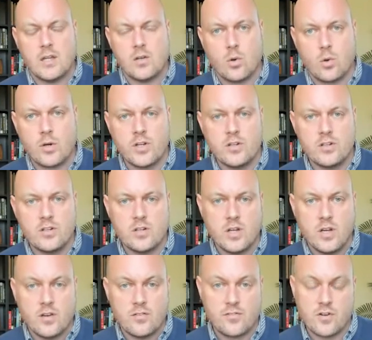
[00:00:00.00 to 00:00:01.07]
in
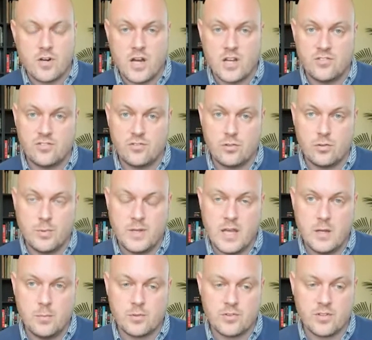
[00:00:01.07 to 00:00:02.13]
order for us to
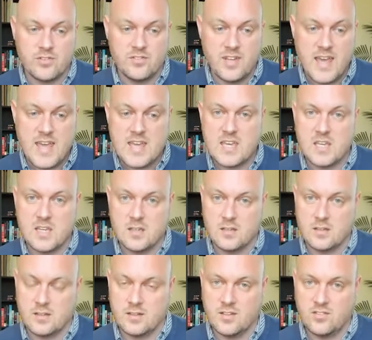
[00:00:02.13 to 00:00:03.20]
be able to
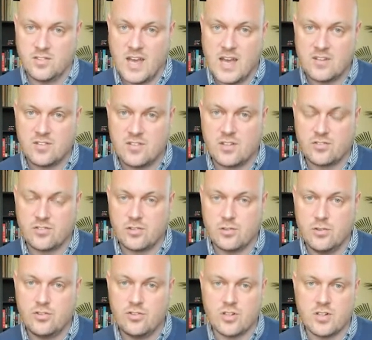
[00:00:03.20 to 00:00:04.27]
take this agile
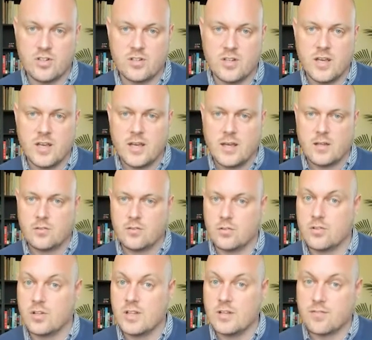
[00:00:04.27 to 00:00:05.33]
solution
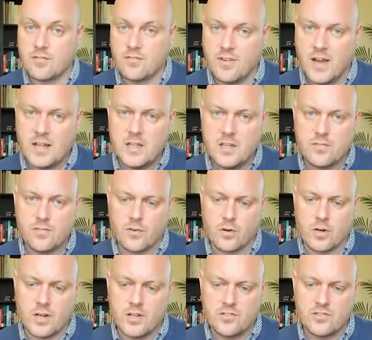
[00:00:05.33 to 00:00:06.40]
to deliver value
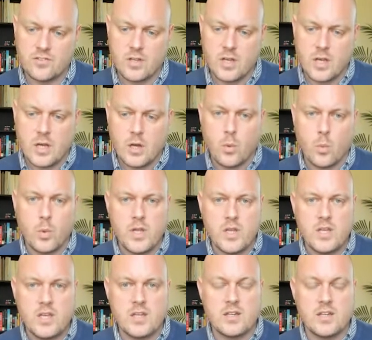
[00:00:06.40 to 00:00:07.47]
for us,
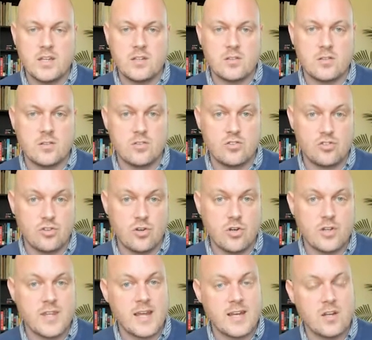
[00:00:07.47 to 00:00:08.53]
we need to
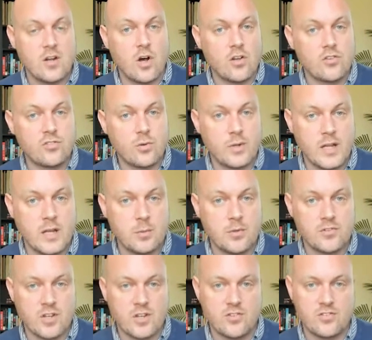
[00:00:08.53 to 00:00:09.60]
ensure that it also
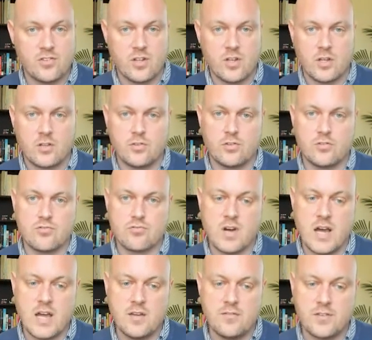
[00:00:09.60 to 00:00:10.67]
enables us to
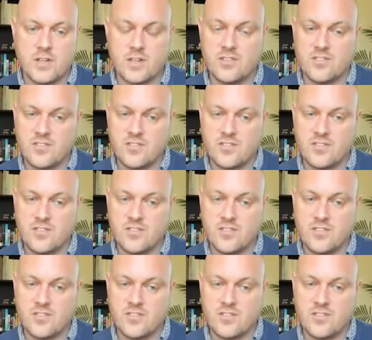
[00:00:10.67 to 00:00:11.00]
drive